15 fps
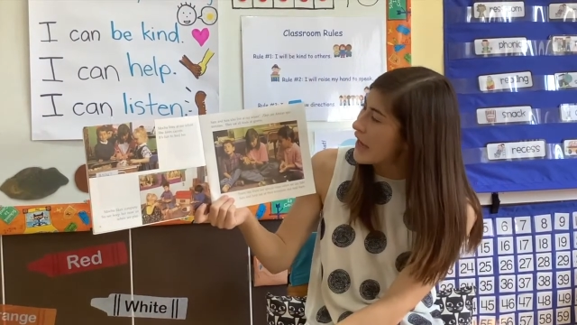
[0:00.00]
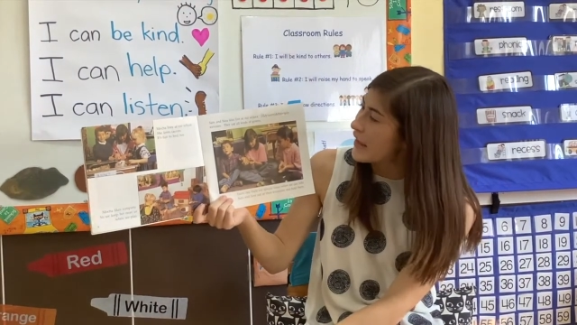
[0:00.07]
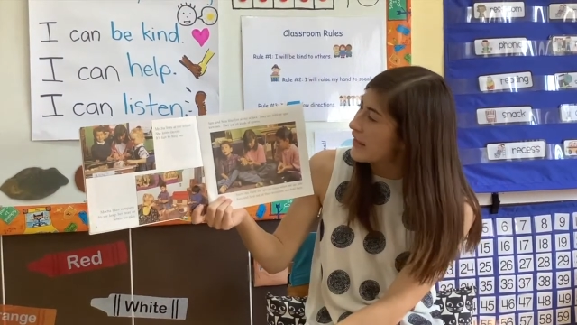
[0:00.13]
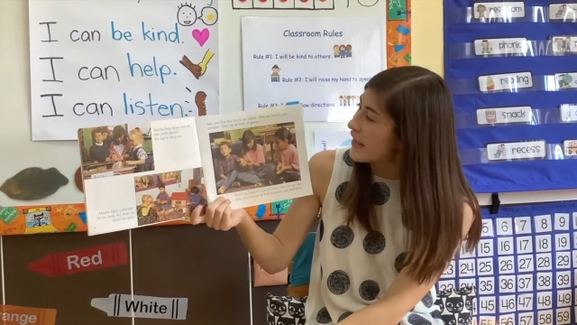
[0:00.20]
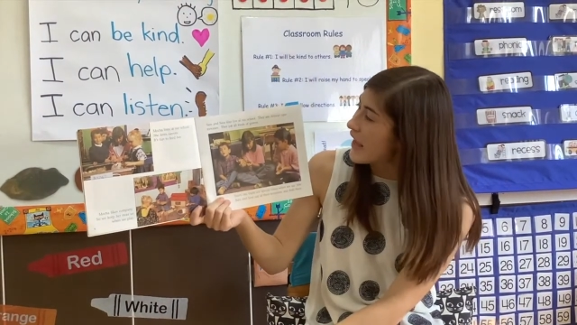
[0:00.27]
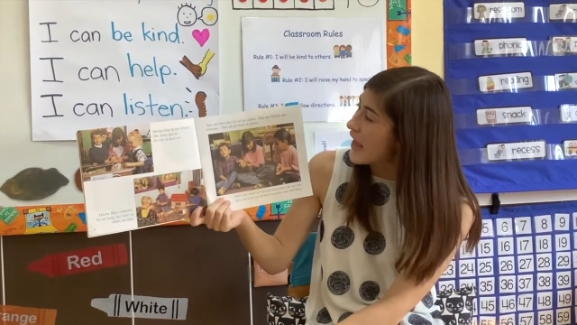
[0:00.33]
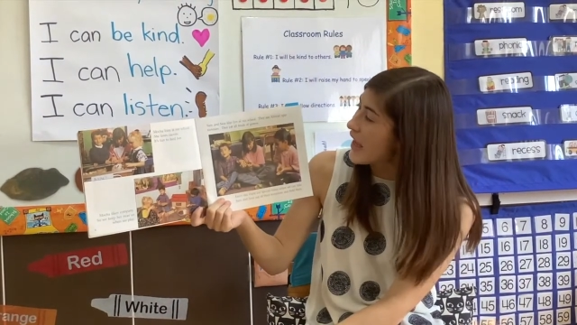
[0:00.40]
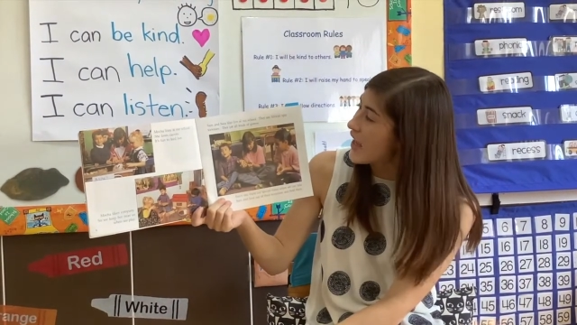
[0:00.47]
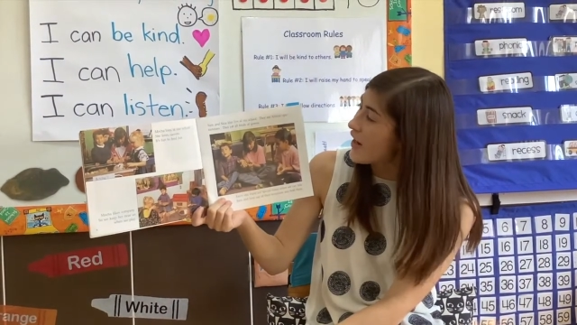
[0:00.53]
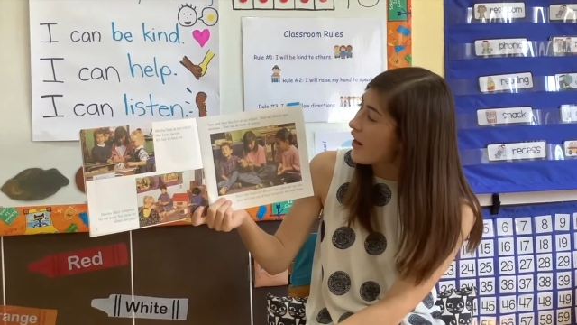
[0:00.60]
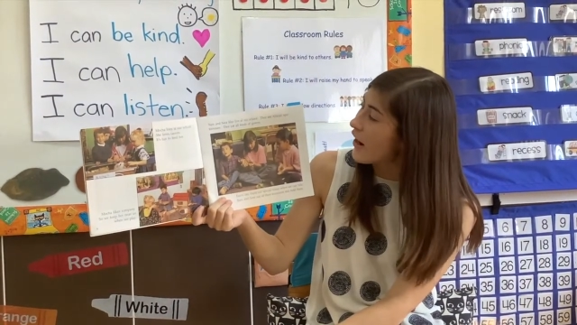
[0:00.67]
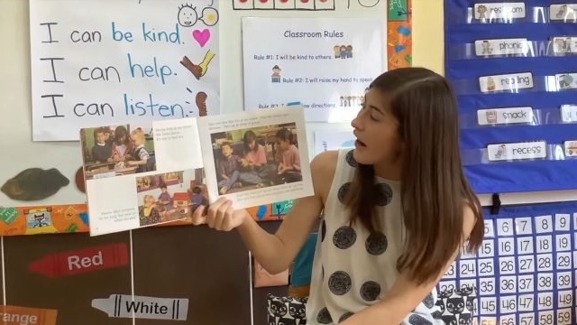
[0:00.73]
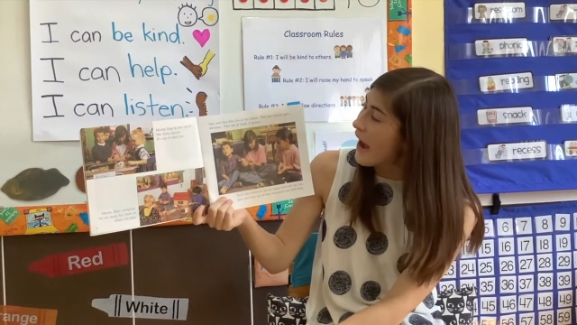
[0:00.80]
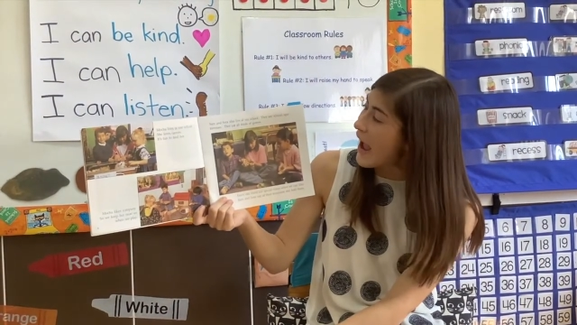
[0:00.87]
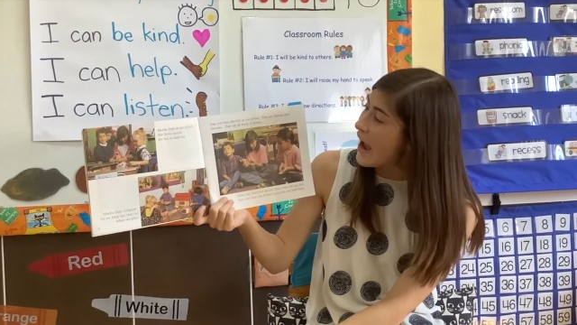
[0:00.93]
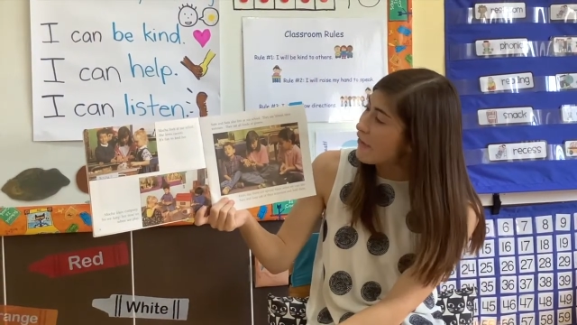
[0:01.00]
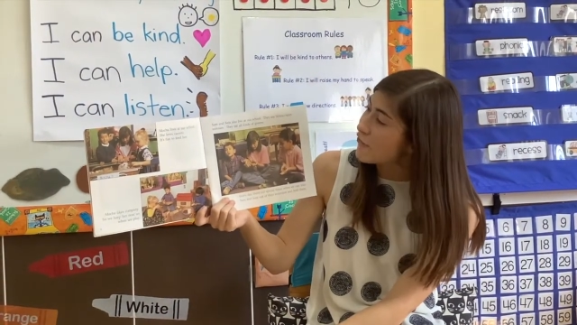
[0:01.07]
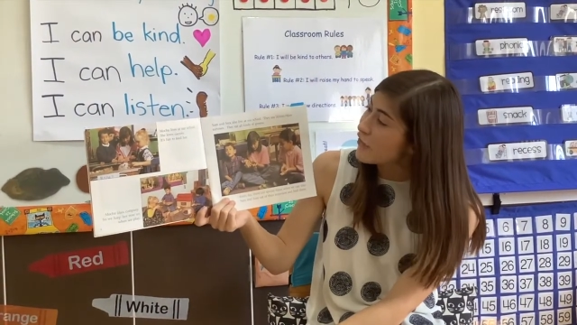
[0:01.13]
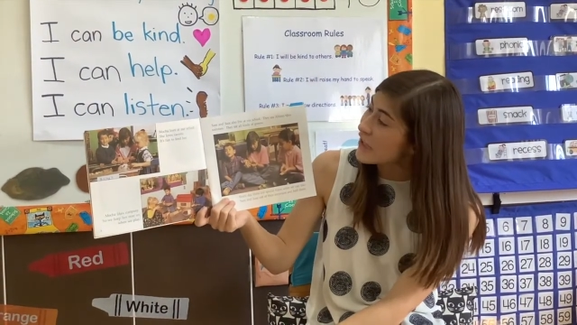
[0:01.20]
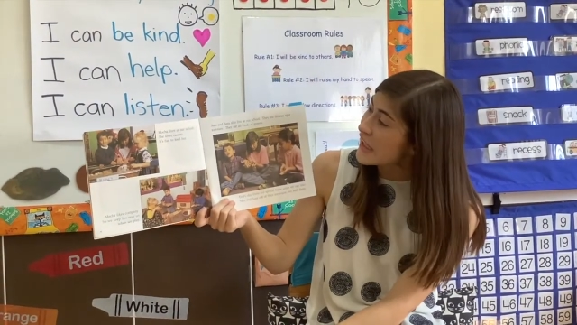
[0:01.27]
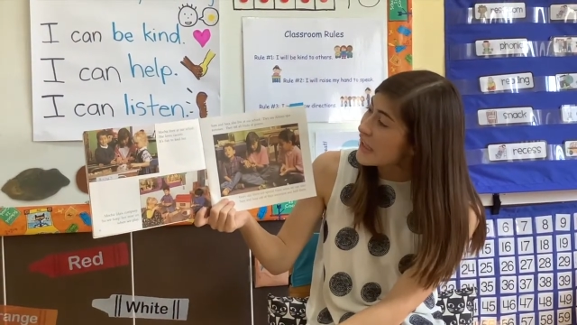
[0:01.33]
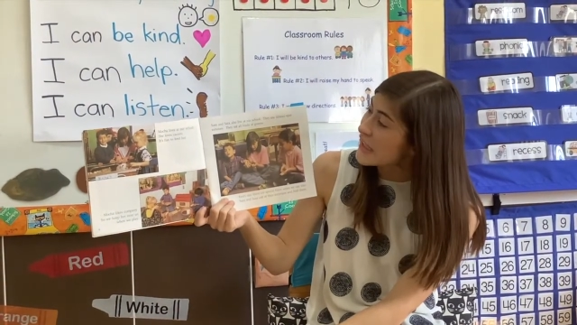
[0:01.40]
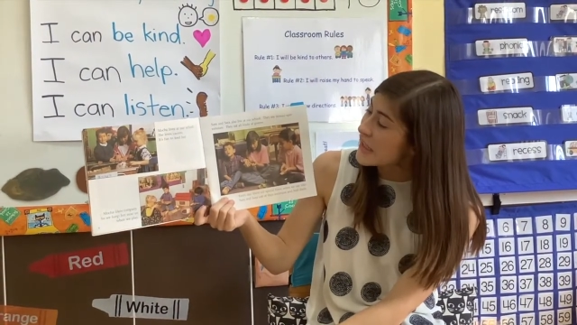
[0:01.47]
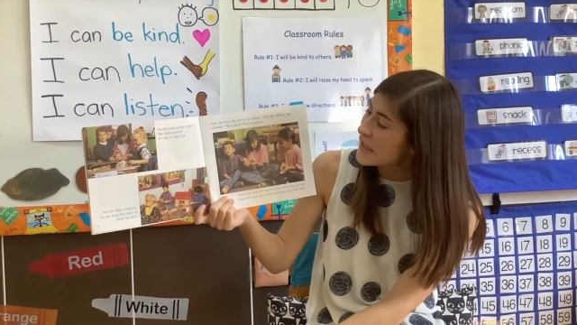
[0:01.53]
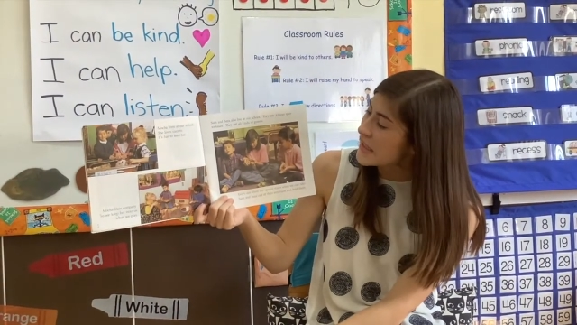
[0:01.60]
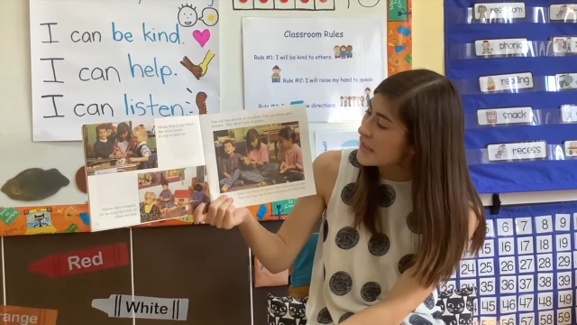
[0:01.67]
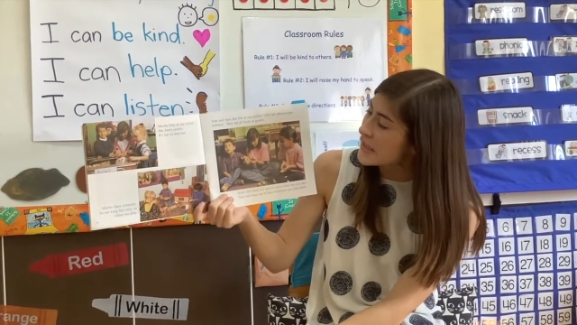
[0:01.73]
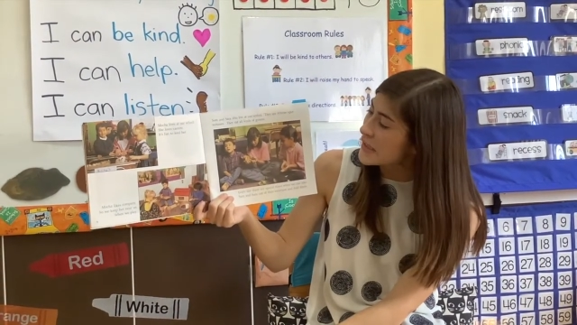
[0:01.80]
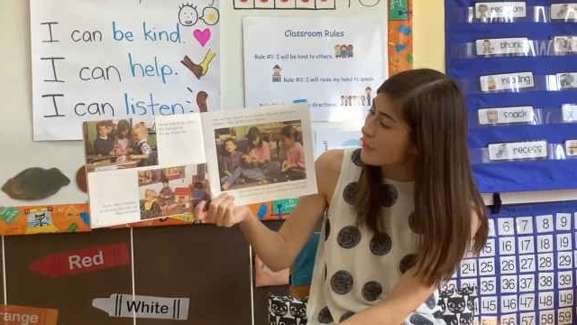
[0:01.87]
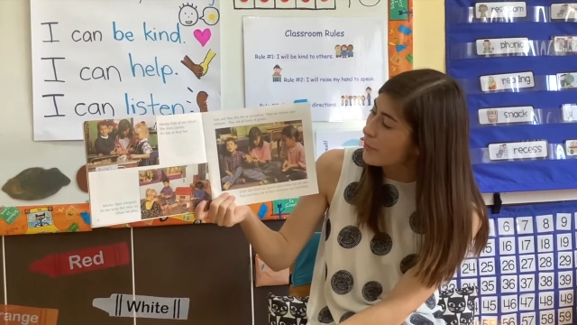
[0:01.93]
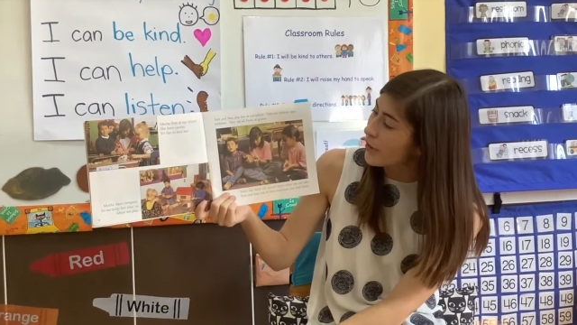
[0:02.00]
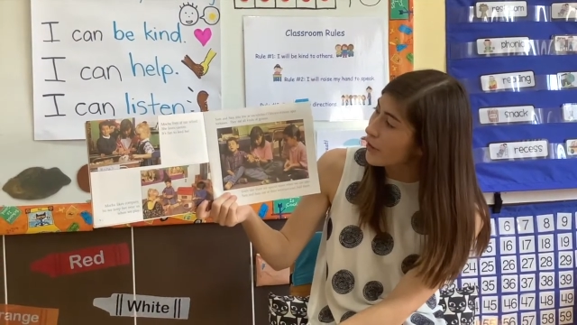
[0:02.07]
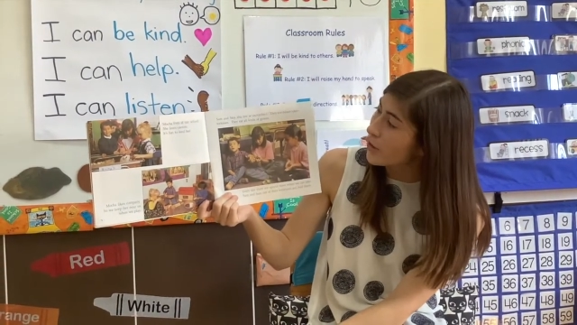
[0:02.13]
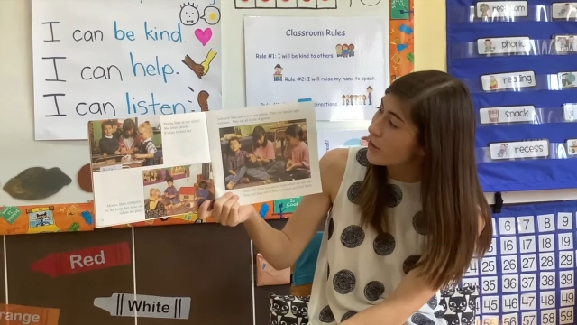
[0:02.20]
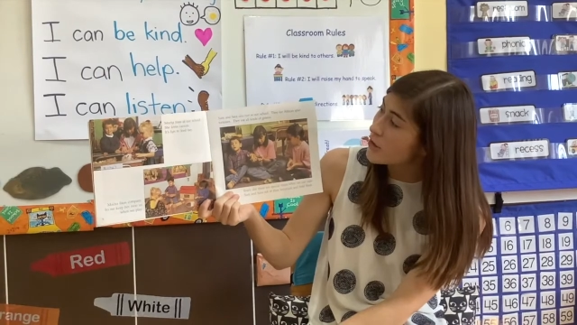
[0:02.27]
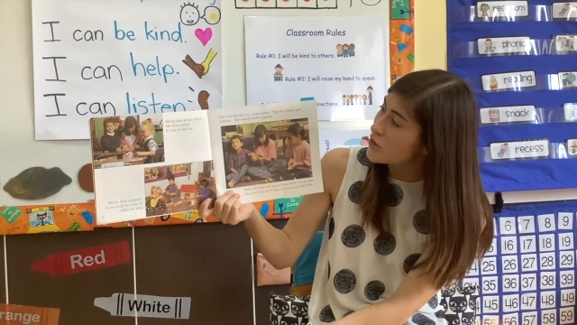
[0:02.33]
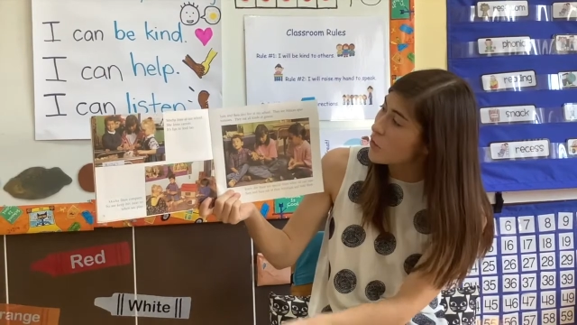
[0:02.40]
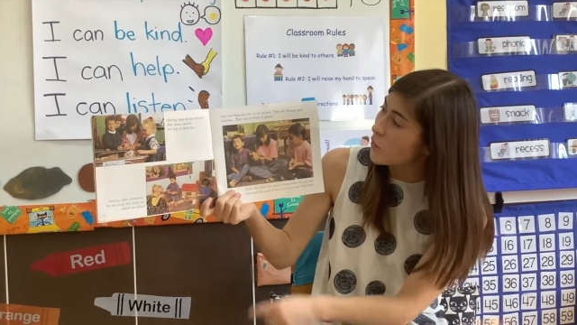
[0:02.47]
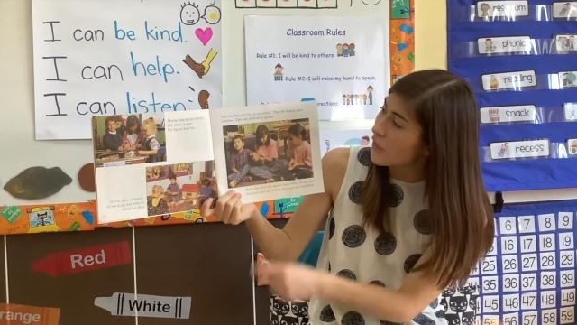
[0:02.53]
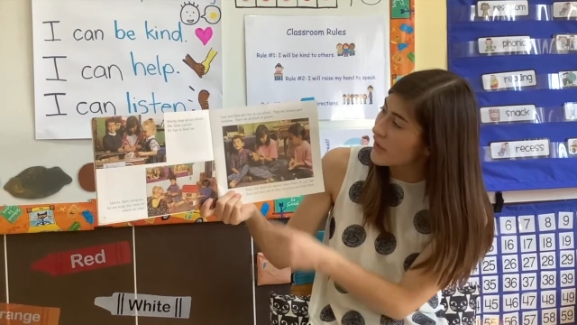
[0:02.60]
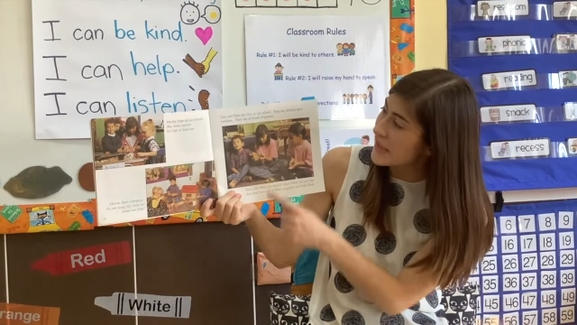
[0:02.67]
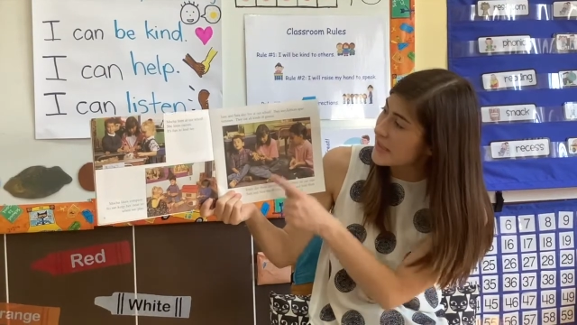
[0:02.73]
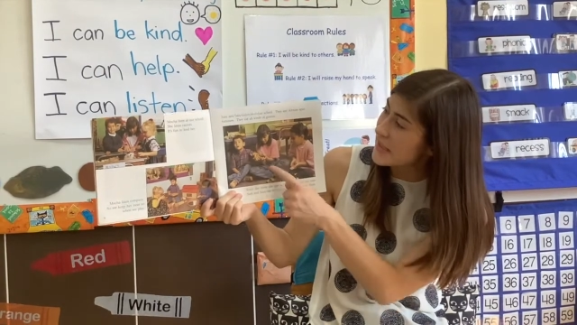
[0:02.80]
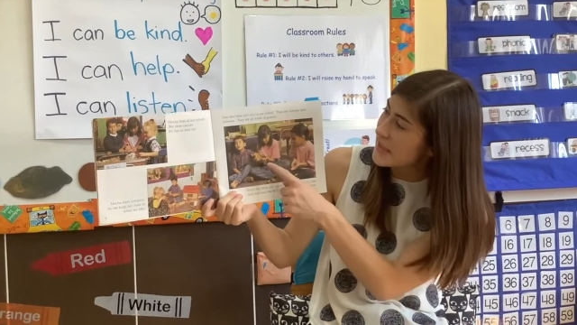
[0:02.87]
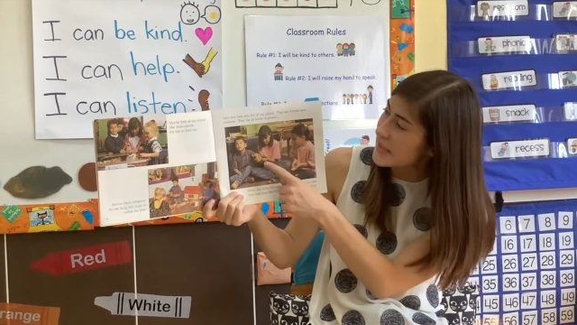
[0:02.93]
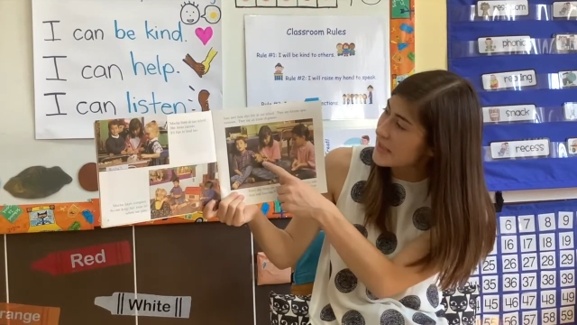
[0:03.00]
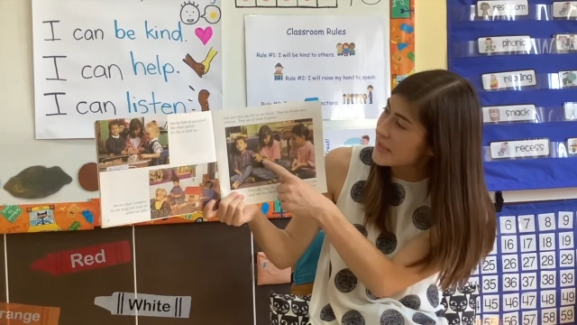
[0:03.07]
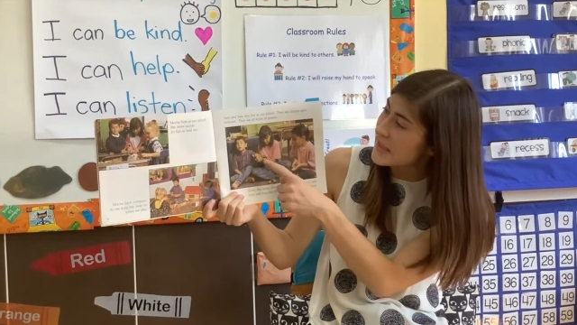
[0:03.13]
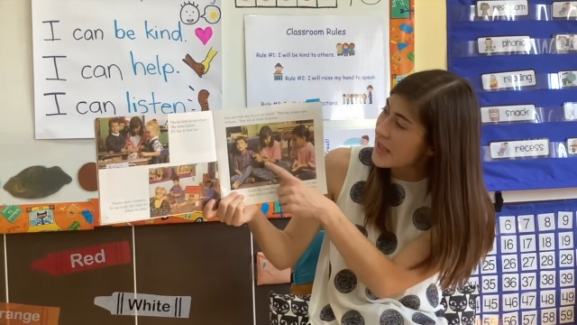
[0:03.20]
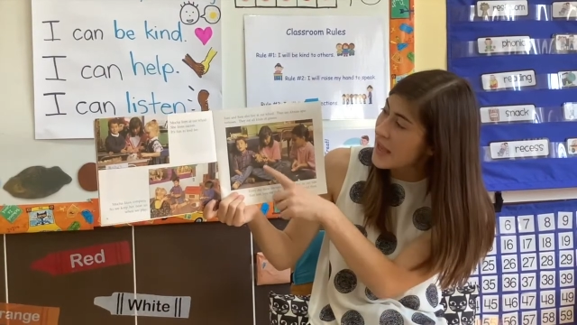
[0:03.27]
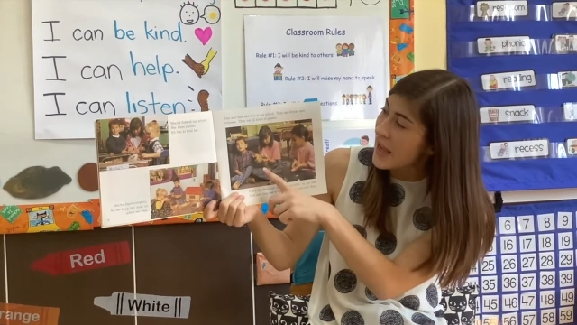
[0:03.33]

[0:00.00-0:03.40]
They are African spur tortoises,